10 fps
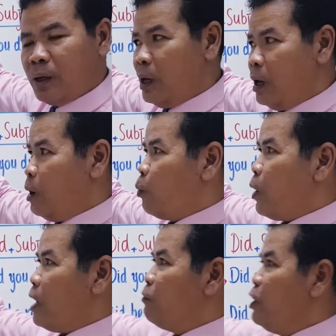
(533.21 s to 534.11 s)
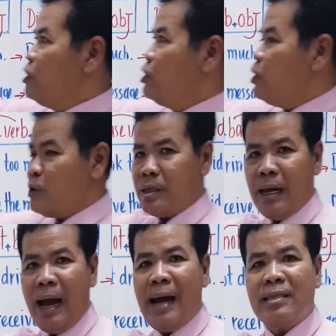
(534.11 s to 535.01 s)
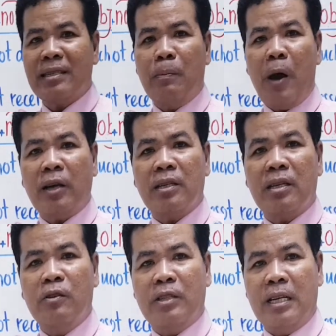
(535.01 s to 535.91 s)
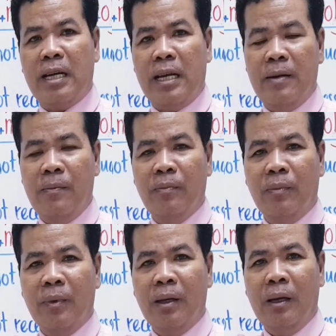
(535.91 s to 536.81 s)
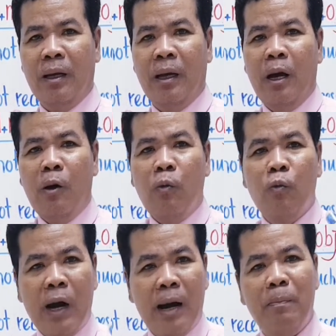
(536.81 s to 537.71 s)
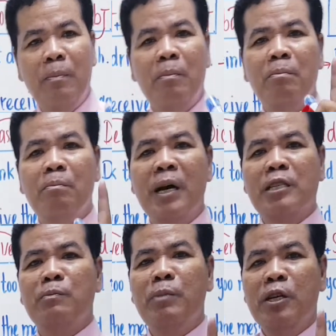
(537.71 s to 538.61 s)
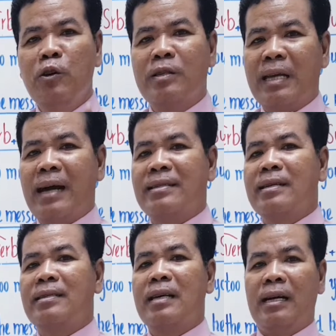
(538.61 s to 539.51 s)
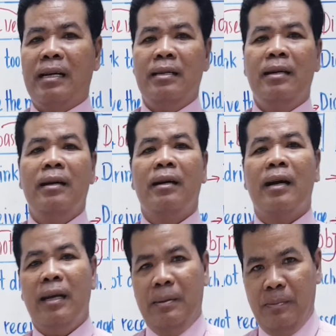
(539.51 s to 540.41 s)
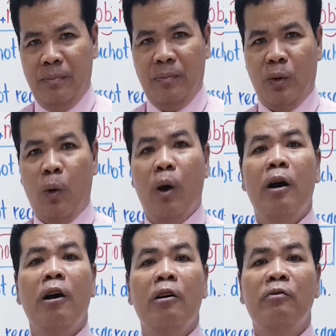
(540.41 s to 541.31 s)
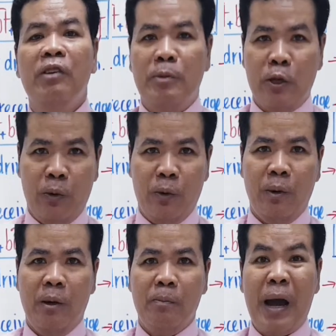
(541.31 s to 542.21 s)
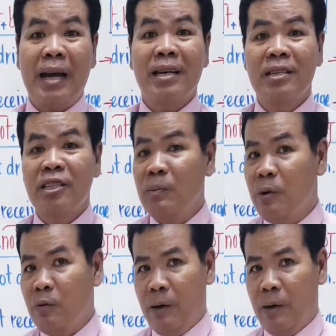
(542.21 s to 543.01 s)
When we use as the positive sentence, verb must be used as the second column or verb 2, past simple verb.